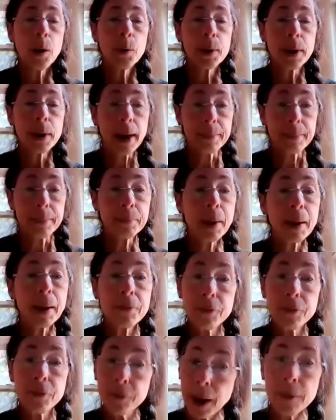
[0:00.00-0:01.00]
Okay, my
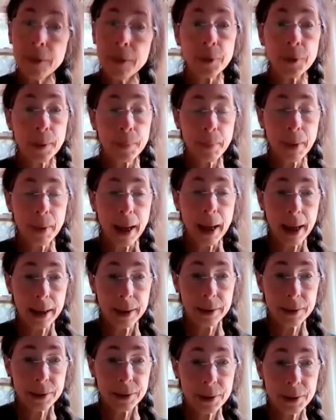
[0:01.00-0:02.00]
favorite
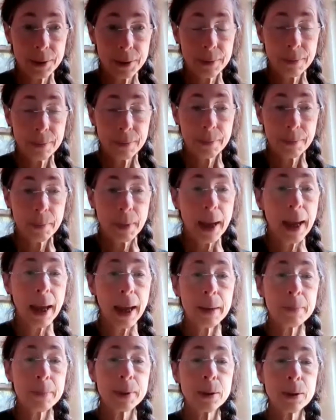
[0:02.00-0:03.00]
bands, my
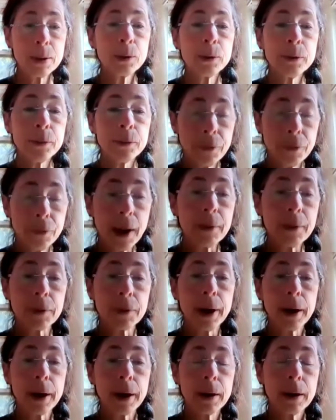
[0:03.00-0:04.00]
absolute
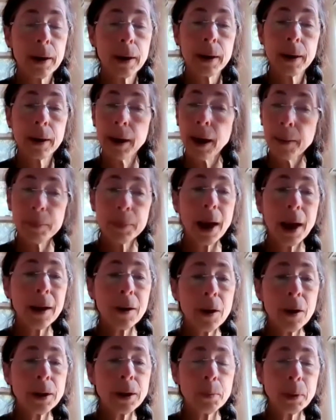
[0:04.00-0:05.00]
favorite, and I'm
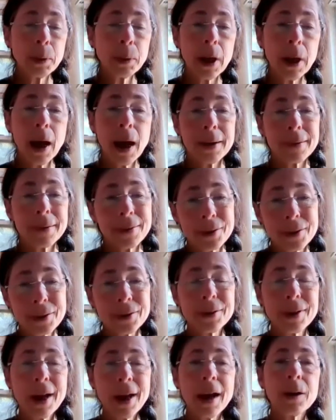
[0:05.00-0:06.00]
not on them a lot because
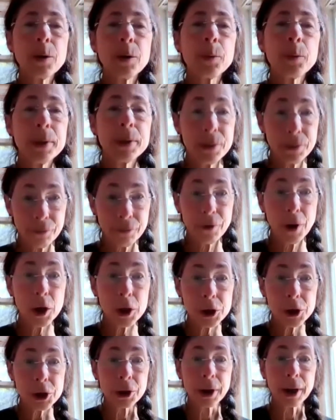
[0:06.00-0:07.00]
they're not always
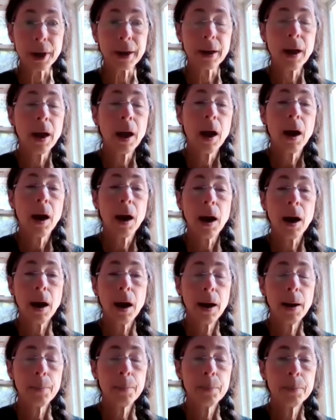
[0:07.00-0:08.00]
functioning.
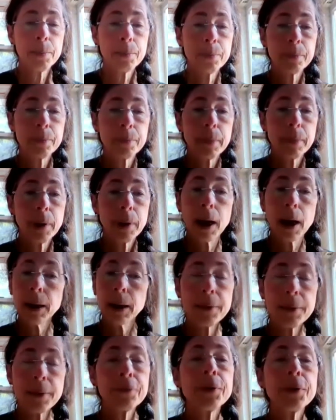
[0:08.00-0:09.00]
I
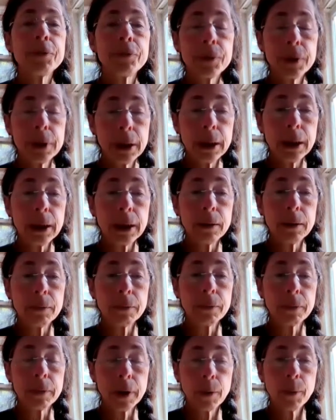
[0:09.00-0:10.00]
like
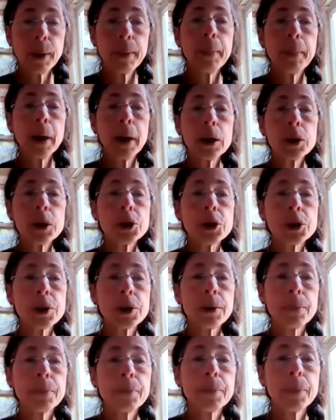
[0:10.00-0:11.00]
15 very
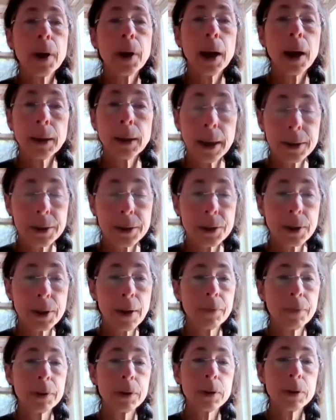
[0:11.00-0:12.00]
much. I like
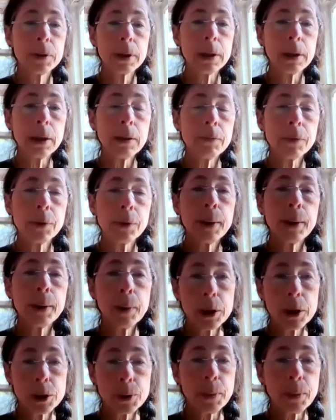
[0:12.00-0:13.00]
17 very
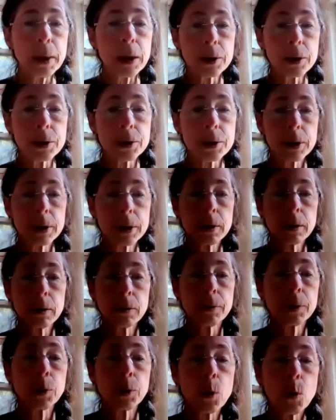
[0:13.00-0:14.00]
much because
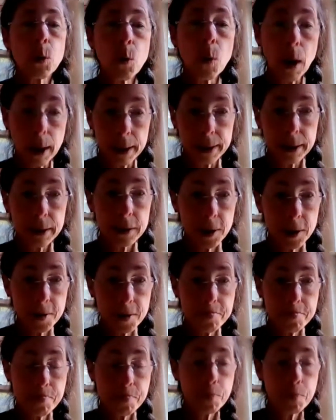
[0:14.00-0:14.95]
they're quiet.